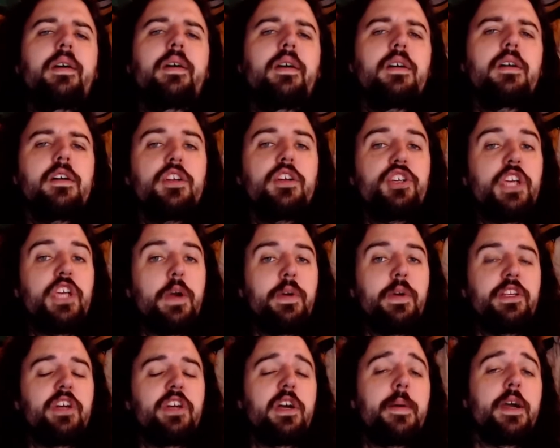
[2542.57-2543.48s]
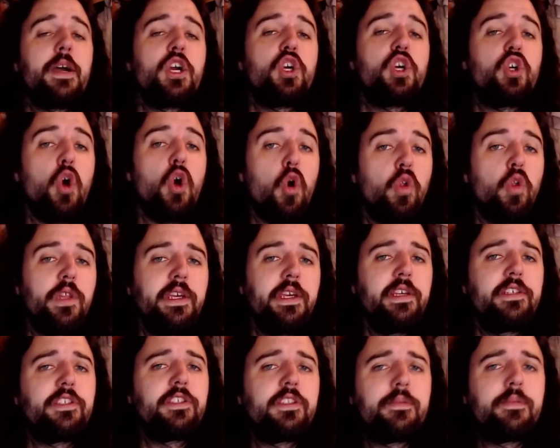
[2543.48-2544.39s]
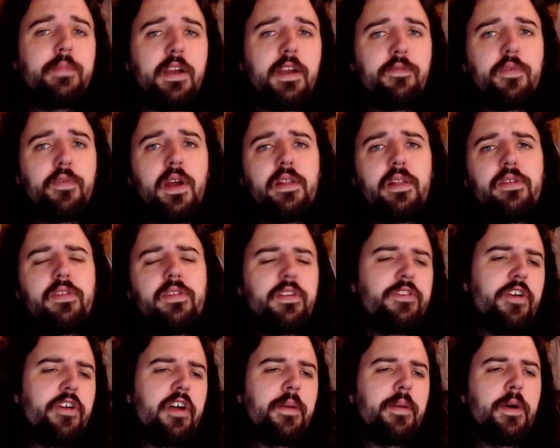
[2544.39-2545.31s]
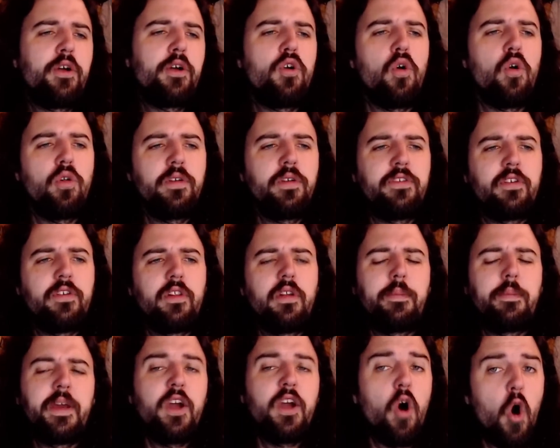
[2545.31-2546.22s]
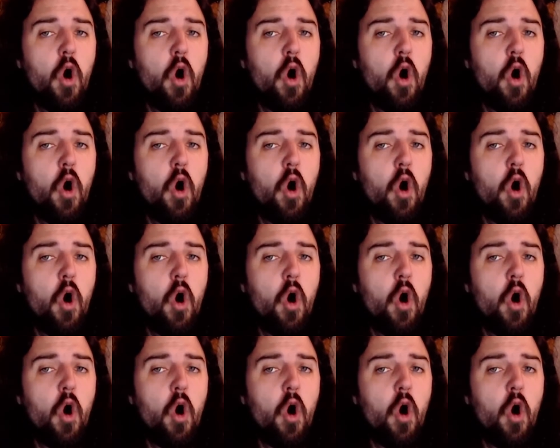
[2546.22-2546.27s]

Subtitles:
Shall we talk about goalies, my friends? Let's talk about goalies a little bit.